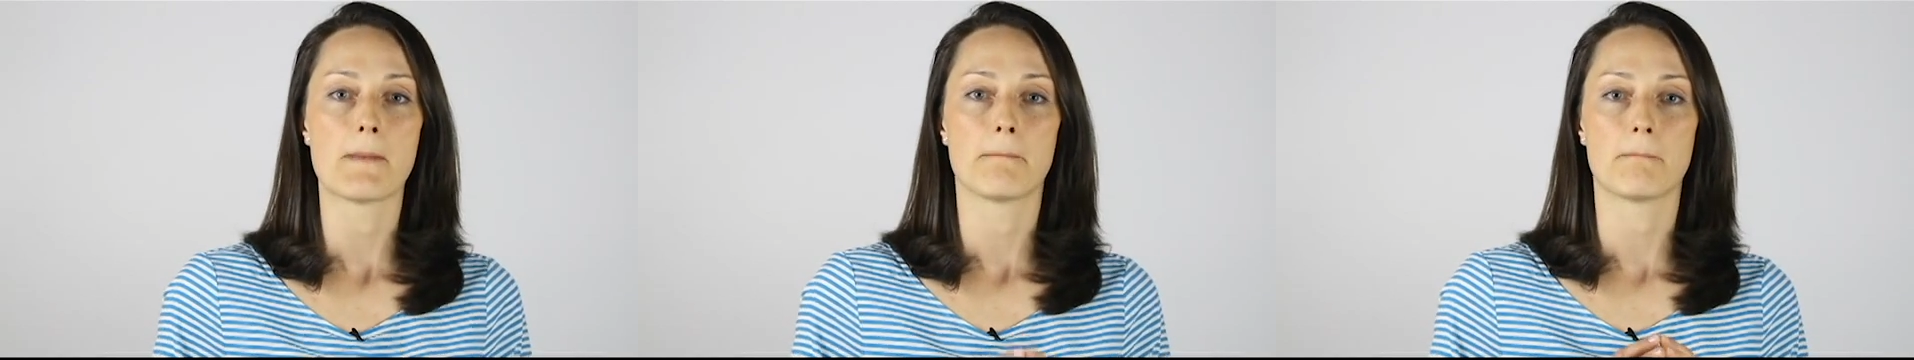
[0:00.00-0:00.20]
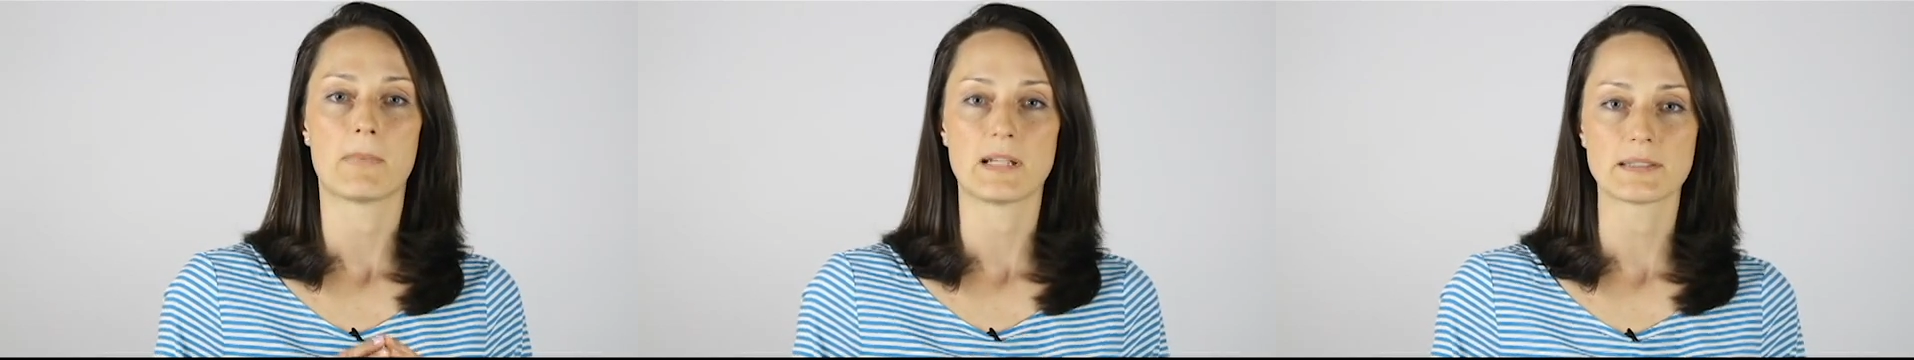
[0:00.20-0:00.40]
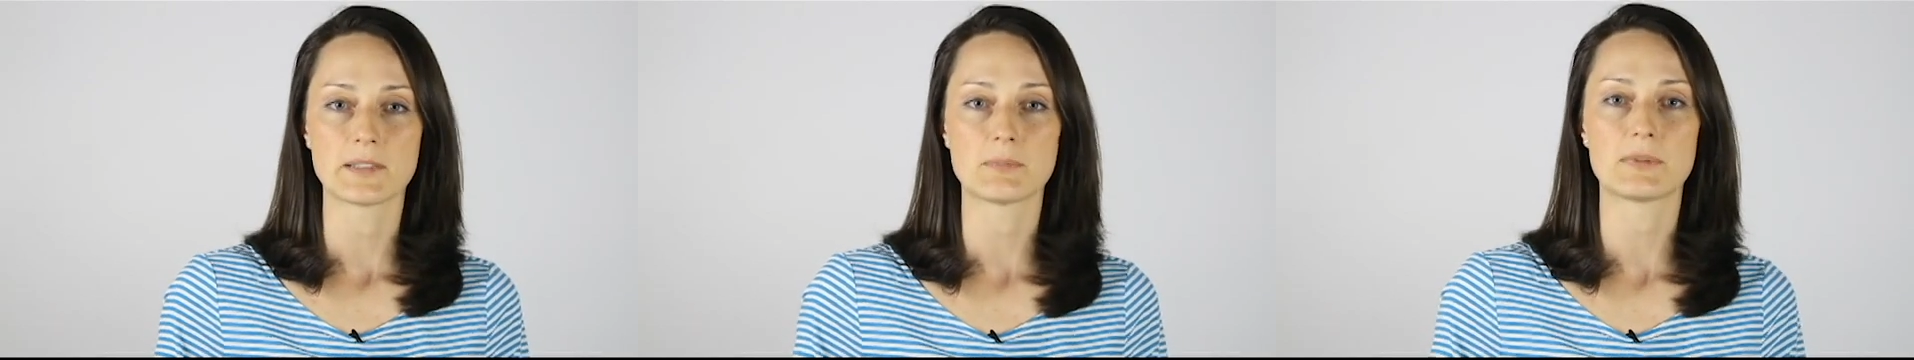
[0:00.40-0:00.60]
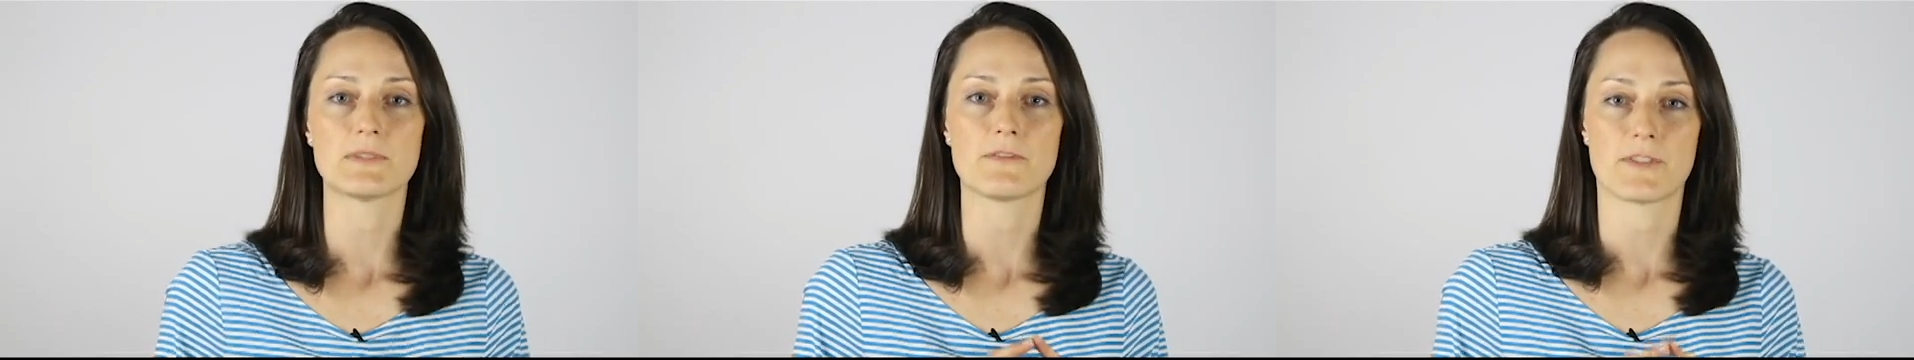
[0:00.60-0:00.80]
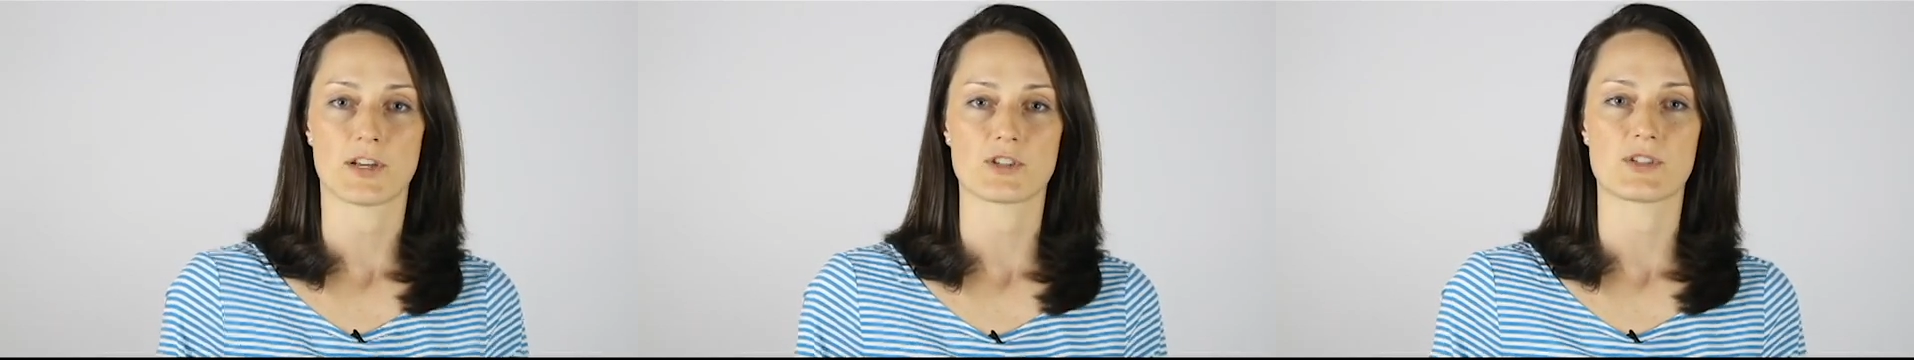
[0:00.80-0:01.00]
multiple
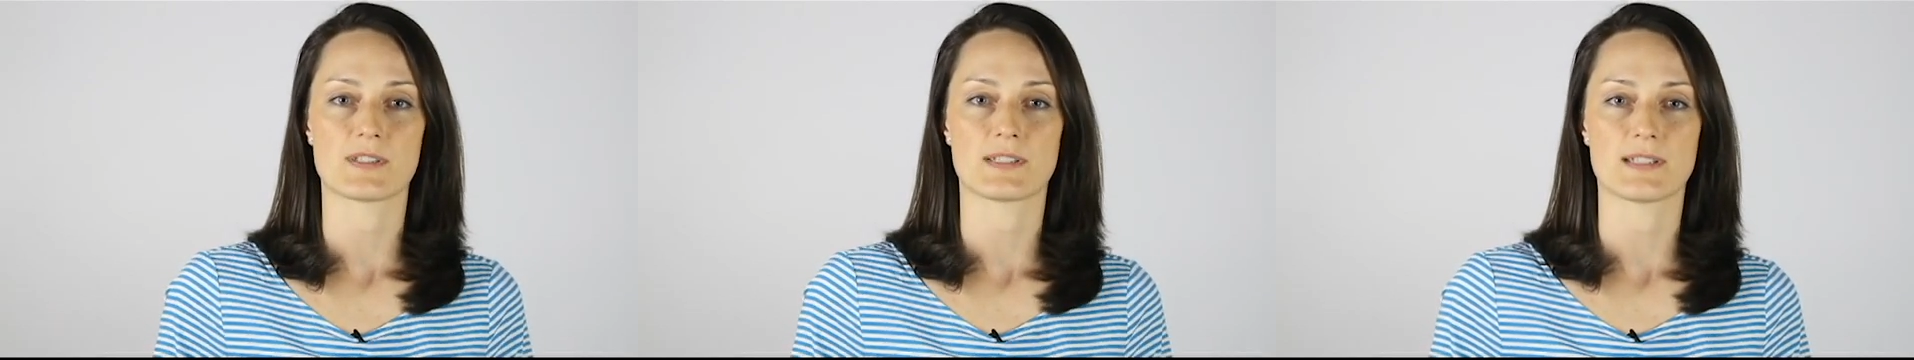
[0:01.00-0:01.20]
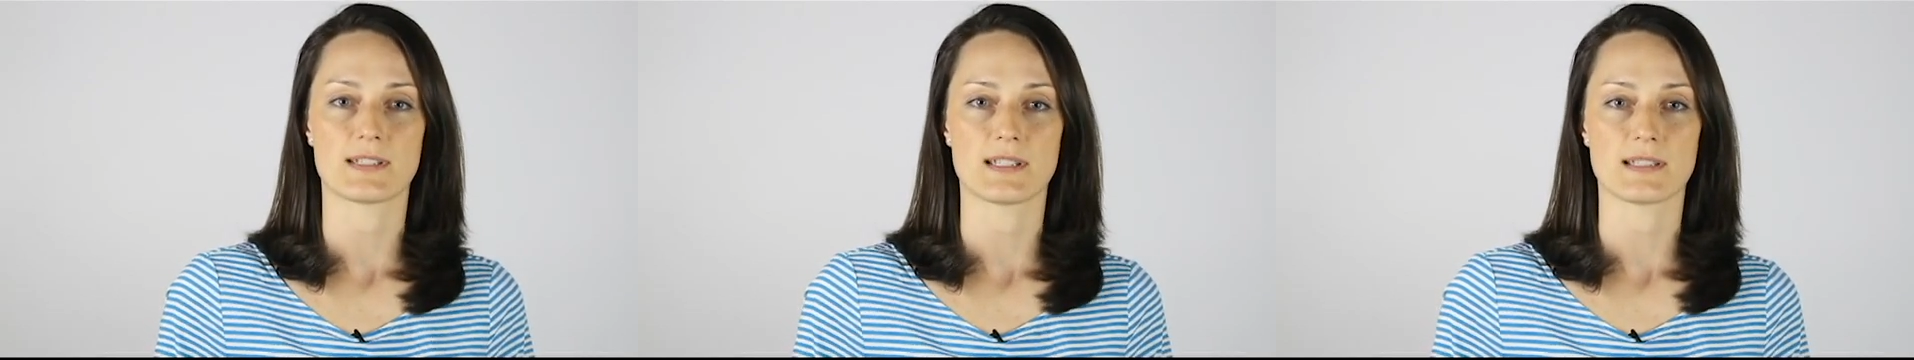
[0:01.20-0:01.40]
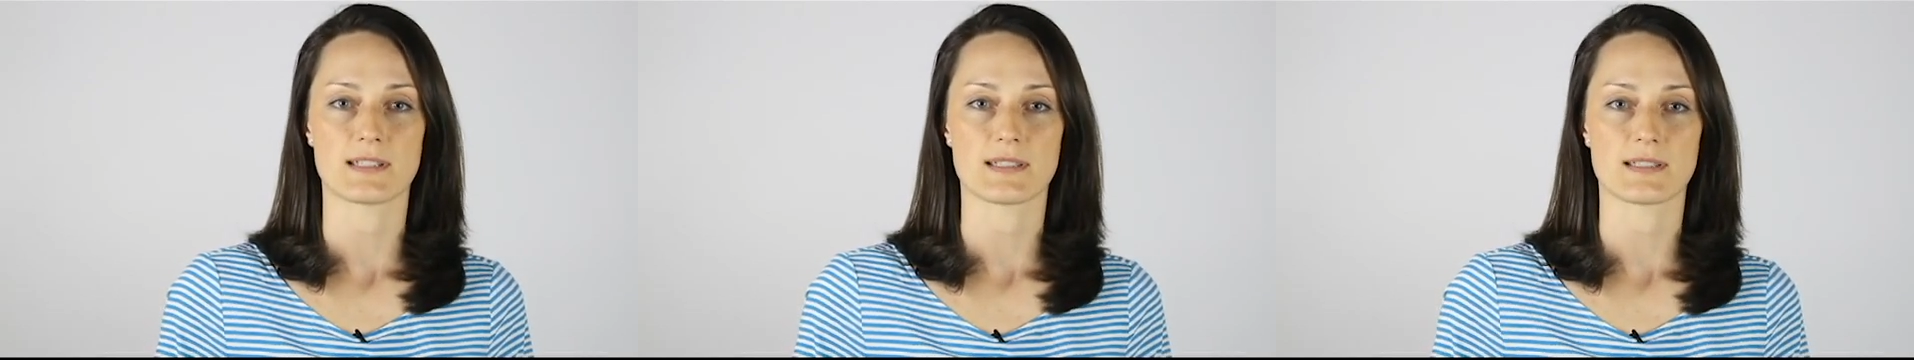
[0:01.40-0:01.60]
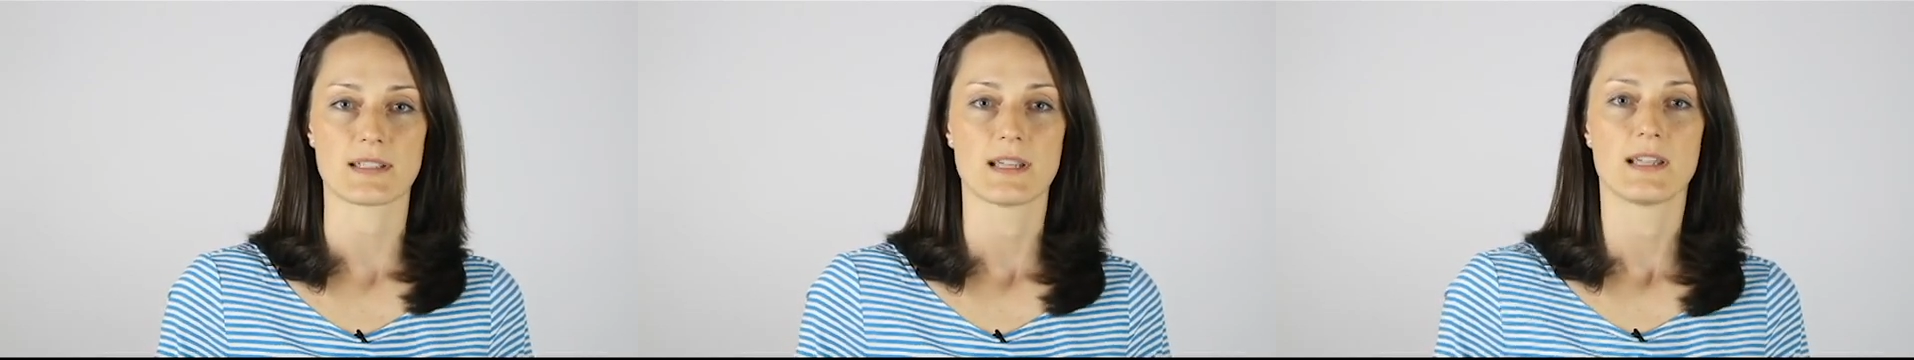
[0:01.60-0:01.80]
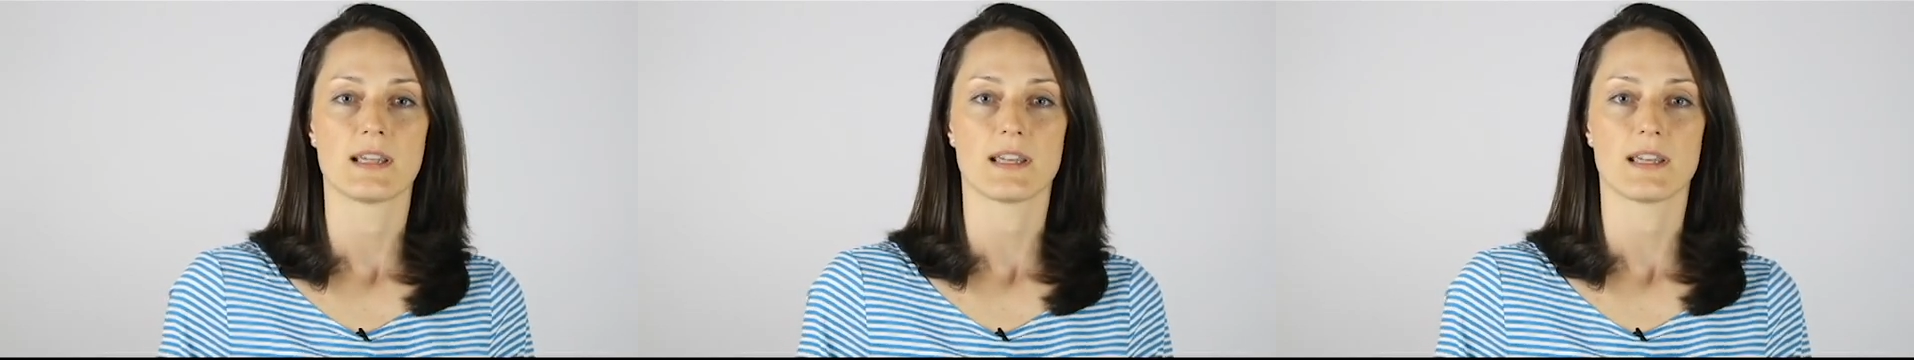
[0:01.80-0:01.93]
infectious diseases